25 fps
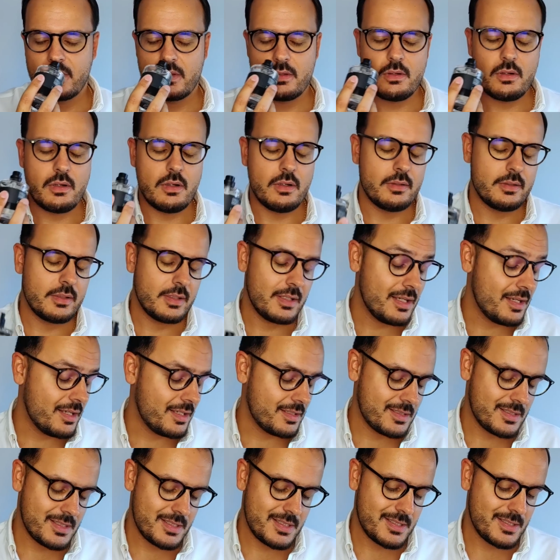Oh,
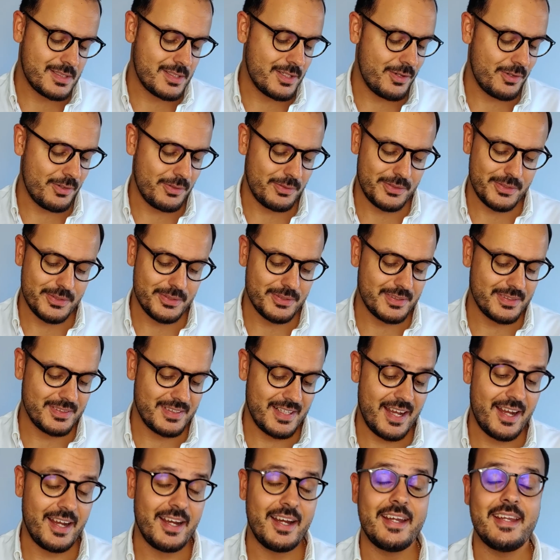it's so good.
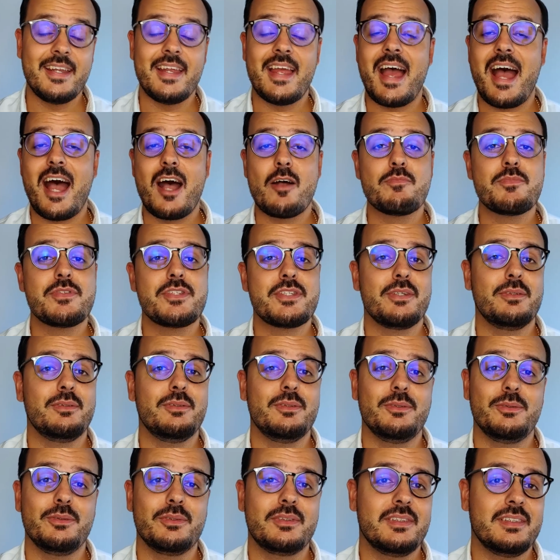I
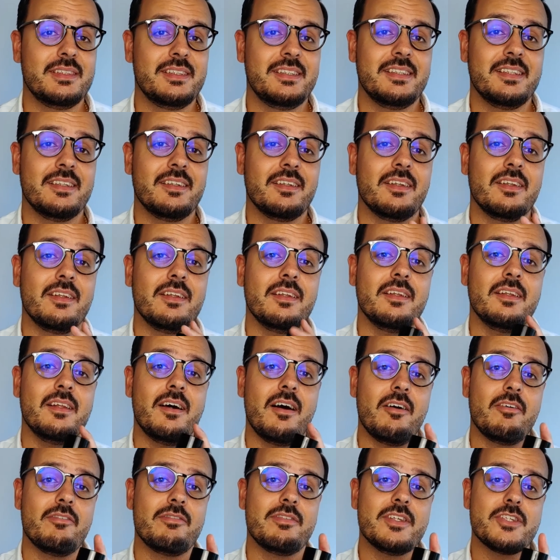absolutely
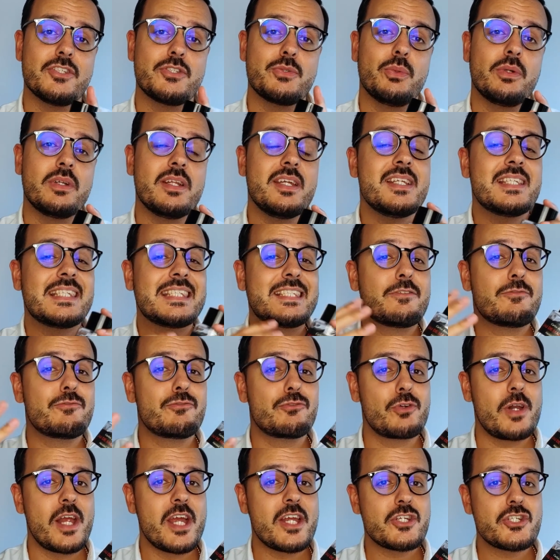love this one. It's
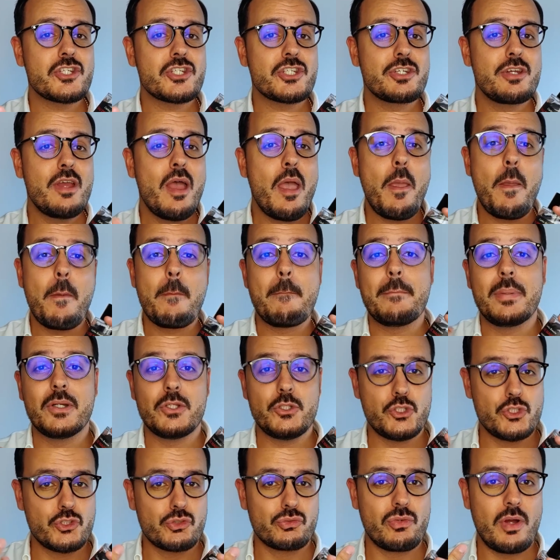fresh
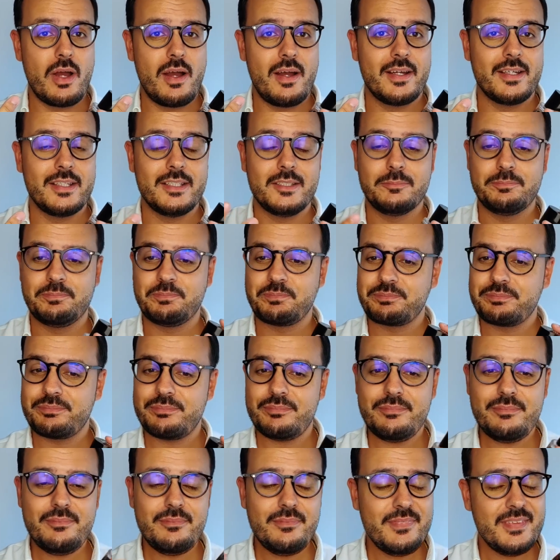but dry.
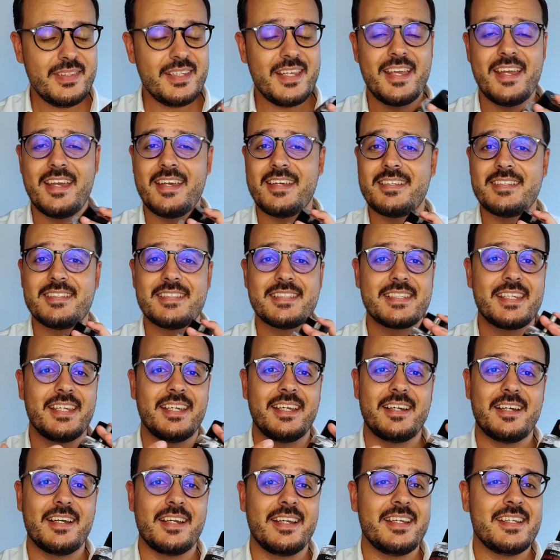And
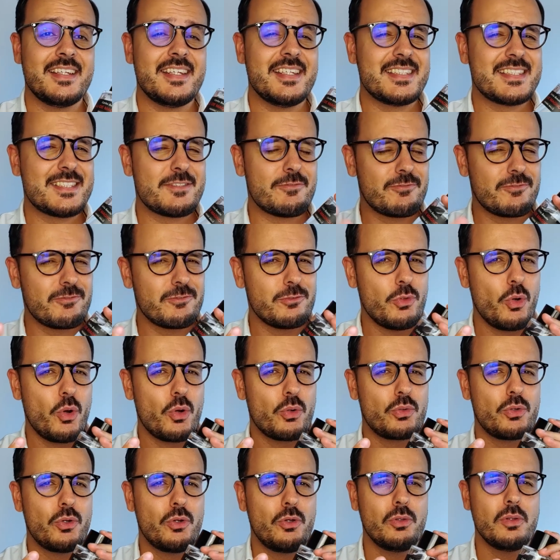it's
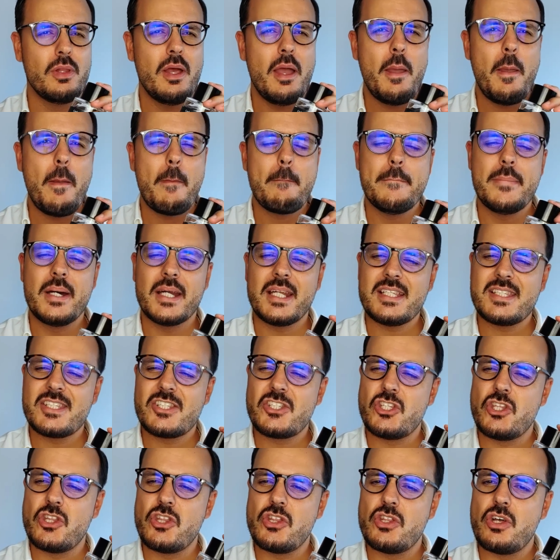floral, but
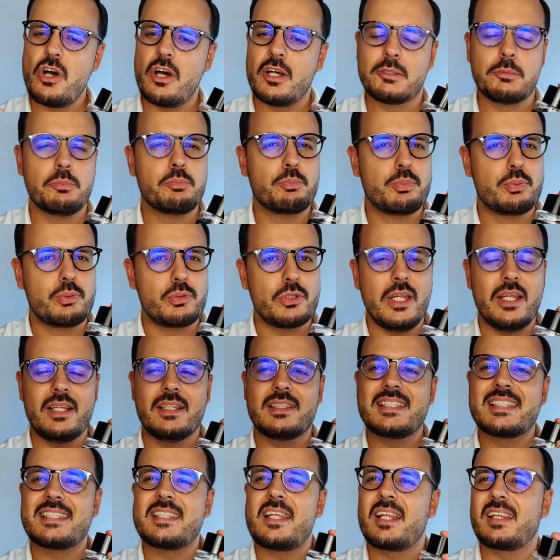it's
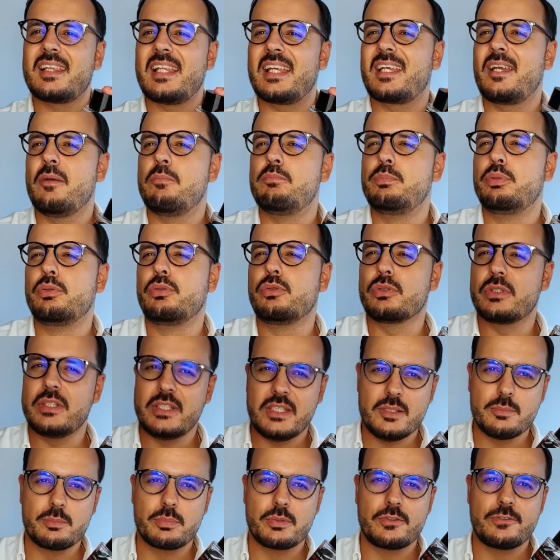not like a
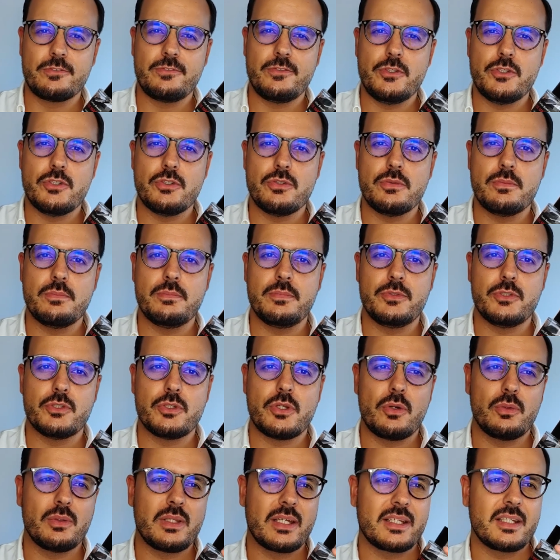pretty perfume, you
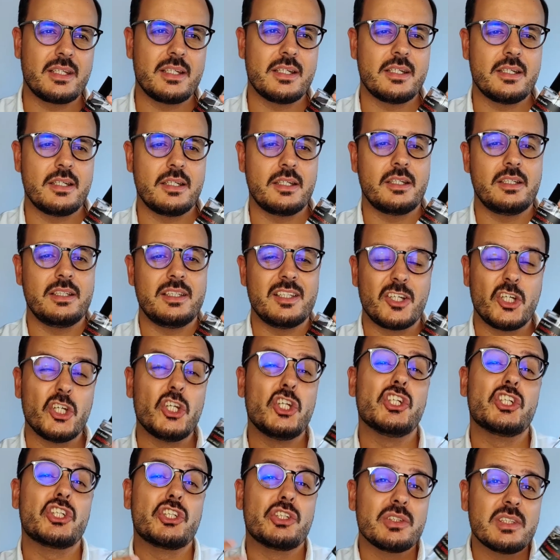know, like in a
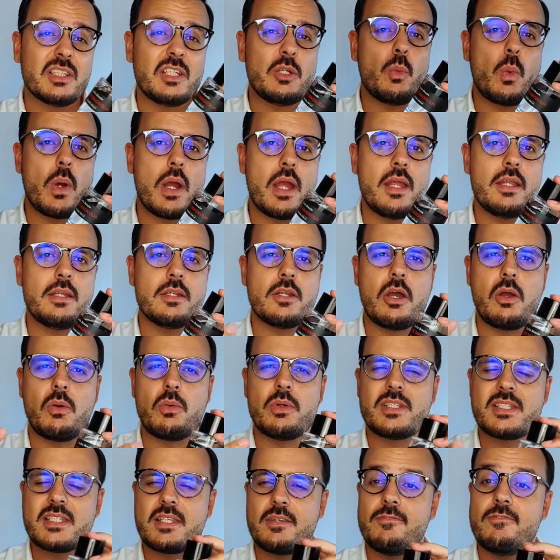girly way.
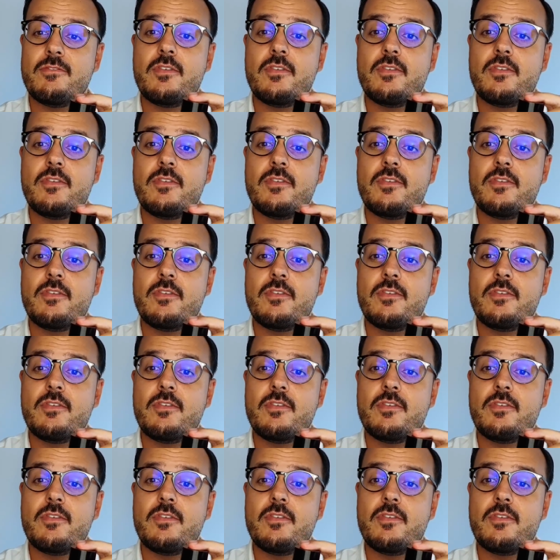No, it's